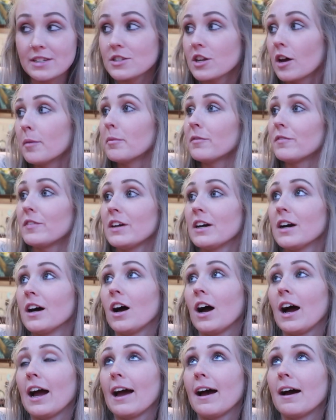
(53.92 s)
This time of
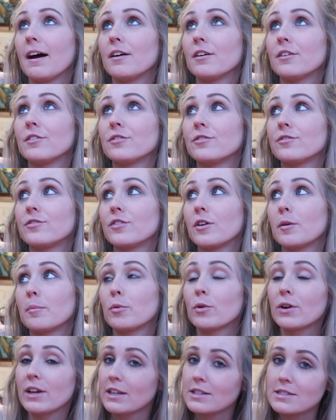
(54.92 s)
year I have
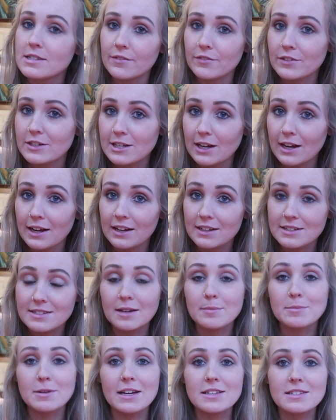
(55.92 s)
bookings every day.
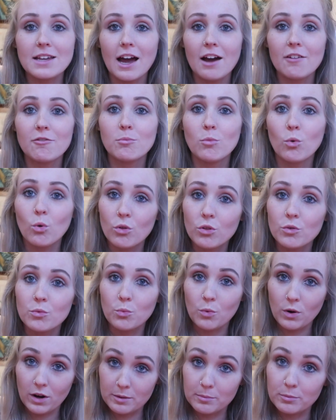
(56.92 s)
Some days I have more
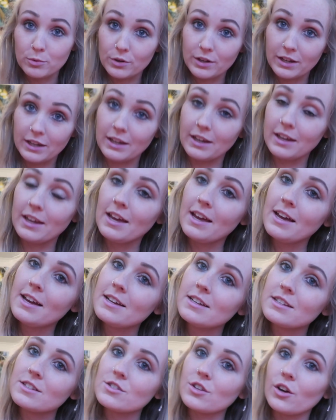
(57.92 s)
than one booking,
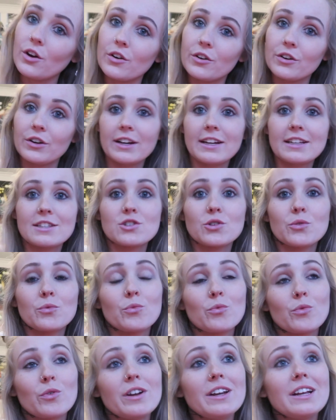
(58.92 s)
so it's
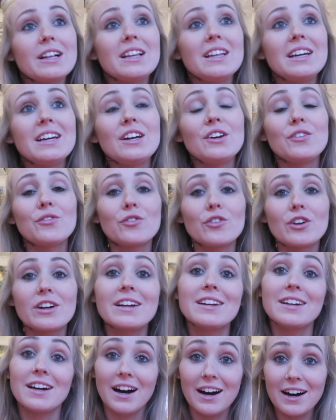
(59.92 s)
really freaking